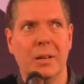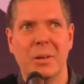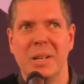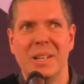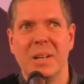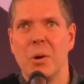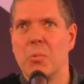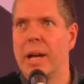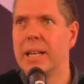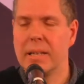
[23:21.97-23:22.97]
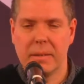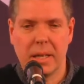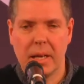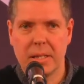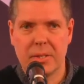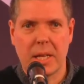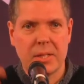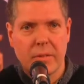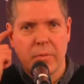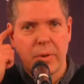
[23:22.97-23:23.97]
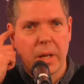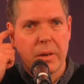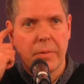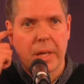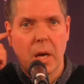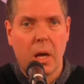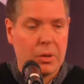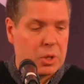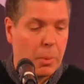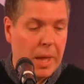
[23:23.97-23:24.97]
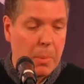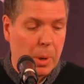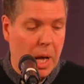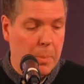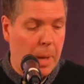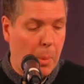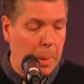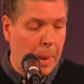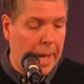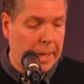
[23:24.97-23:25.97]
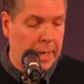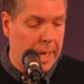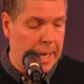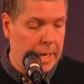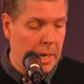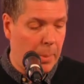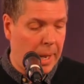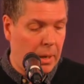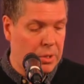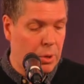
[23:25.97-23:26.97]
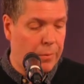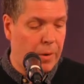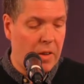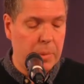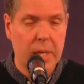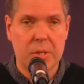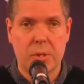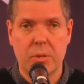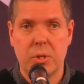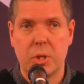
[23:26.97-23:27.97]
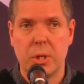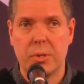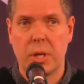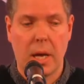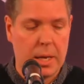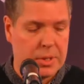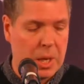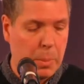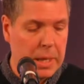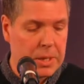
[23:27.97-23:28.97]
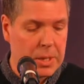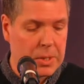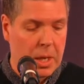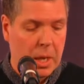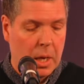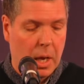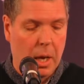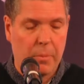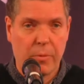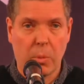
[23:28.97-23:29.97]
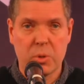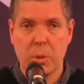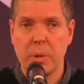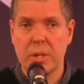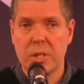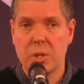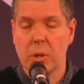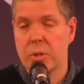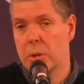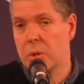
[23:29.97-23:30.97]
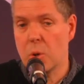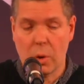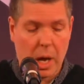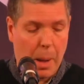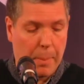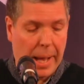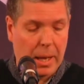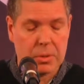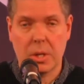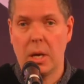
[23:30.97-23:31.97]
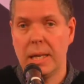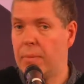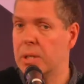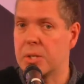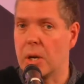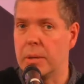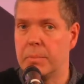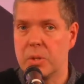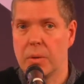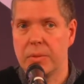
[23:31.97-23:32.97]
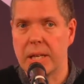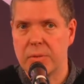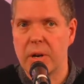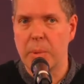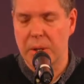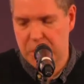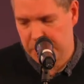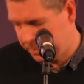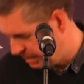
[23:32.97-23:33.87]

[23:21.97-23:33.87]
uh, rain uh, descends even further, I think uh, I'll stop there. But um, I'll be back in about sort of five minutes to introduce uh, Z Peters um, from Sumo Digital, who's going to talk about level design. So thanks very much.